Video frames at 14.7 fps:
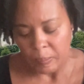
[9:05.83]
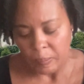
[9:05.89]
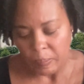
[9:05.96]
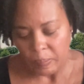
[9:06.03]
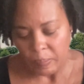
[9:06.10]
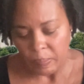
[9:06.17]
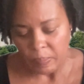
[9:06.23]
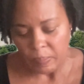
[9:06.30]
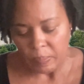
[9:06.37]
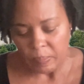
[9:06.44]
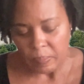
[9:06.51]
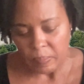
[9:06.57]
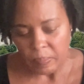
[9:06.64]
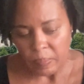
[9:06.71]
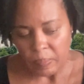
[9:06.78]

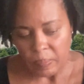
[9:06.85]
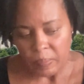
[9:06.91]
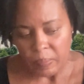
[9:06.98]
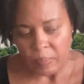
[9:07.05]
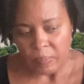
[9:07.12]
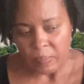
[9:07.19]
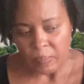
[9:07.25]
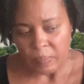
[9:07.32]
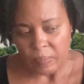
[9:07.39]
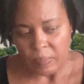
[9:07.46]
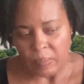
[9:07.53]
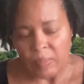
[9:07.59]
(silence)